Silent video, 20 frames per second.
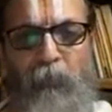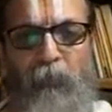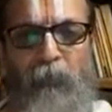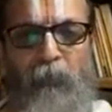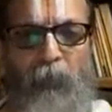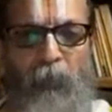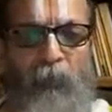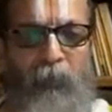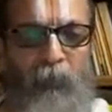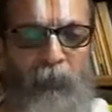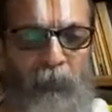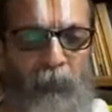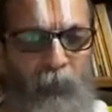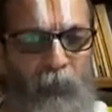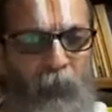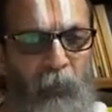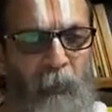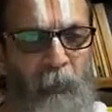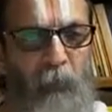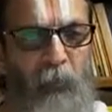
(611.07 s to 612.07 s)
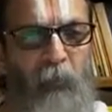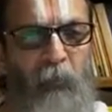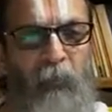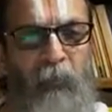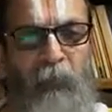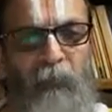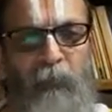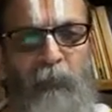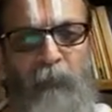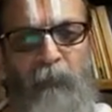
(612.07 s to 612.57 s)
This was all
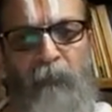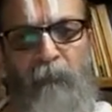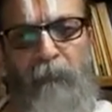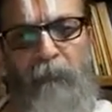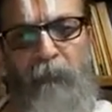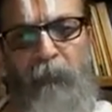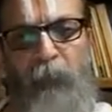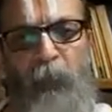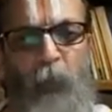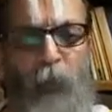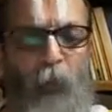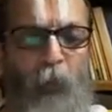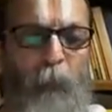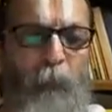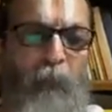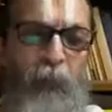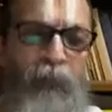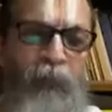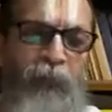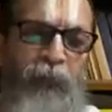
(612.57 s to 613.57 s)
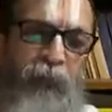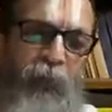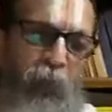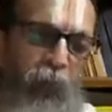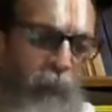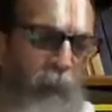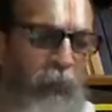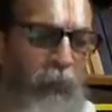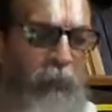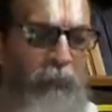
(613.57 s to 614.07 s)
because the Europeans
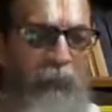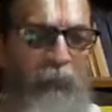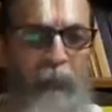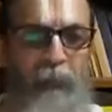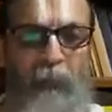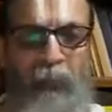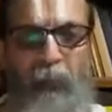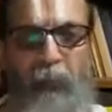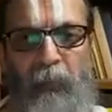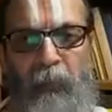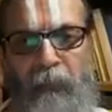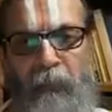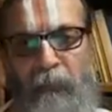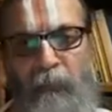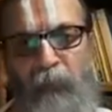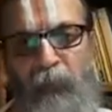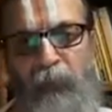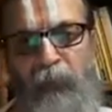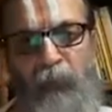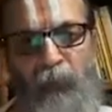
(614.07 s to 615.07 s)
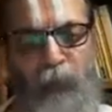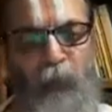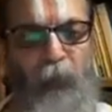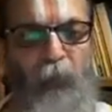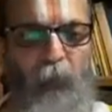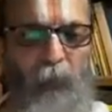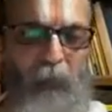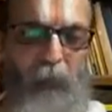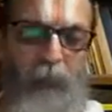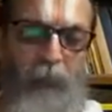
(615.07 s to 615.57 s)
dominated our land for
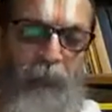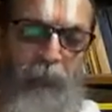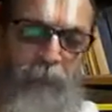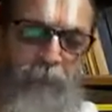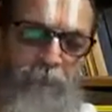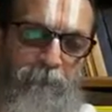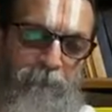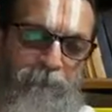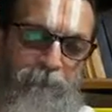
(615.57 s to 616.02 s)
centuries.